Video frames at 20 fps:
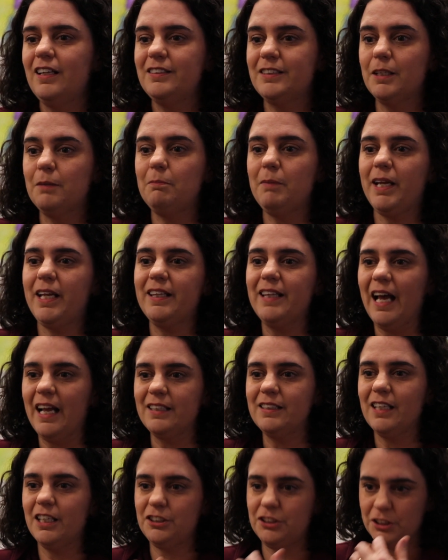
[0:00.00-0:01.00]
To me, that
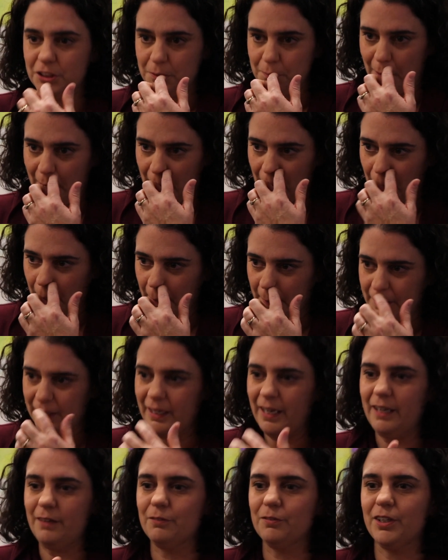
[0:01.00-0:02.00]
touches my heart
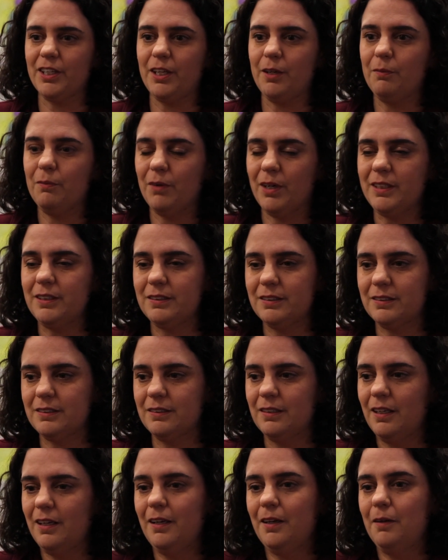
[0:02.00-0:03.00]
and really wants
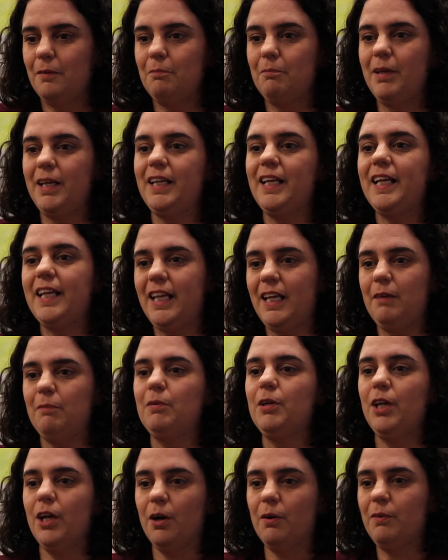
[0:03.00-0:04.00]
me to keep
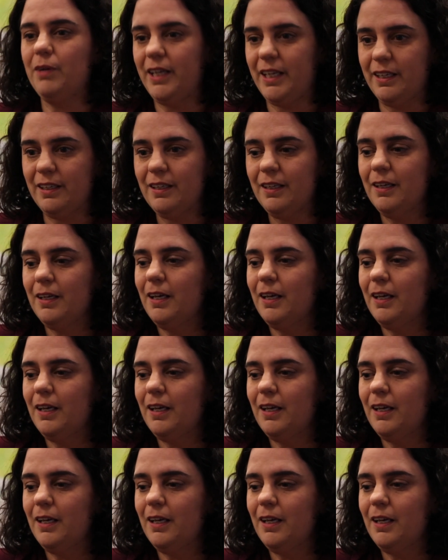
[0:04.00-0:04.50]
going,